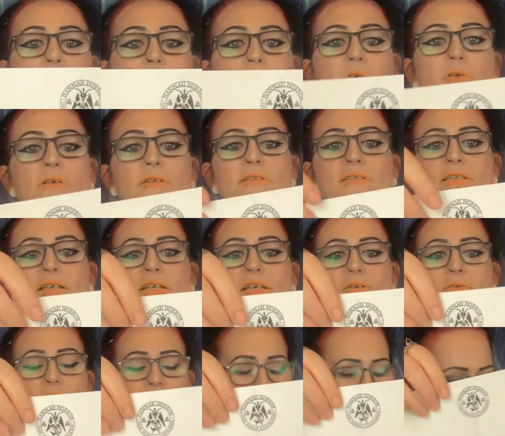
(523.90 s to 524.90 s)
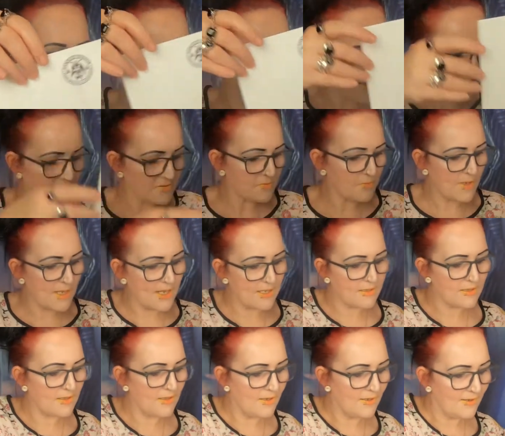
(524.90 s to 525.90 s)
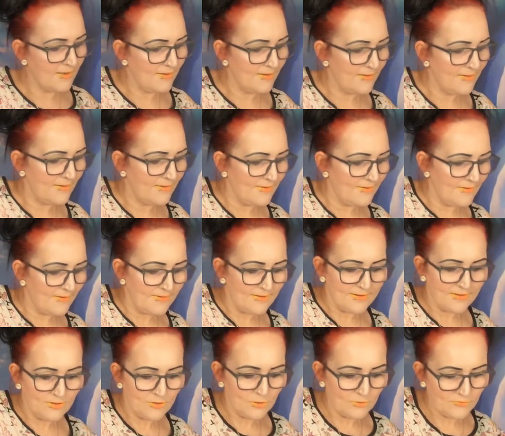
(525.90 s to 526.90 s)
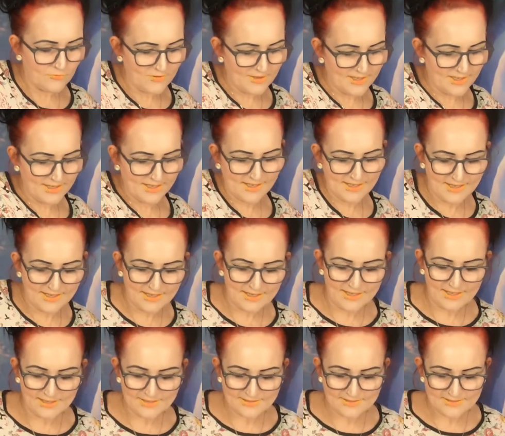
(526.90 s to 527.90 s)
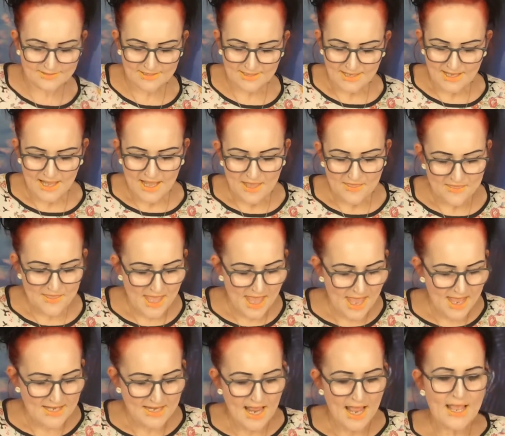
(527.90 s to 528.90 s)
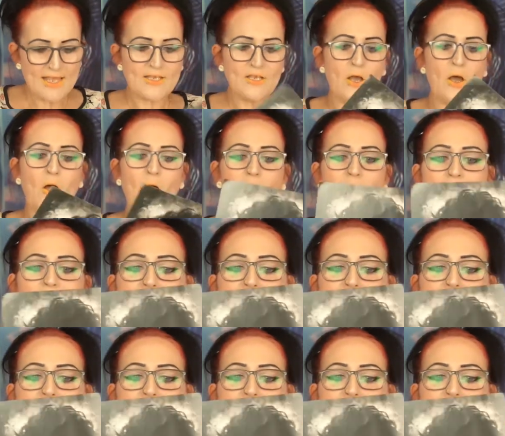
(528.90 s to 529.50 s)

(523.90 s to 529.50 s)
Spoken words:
Horror sticker at the back as well. I love it. And then I got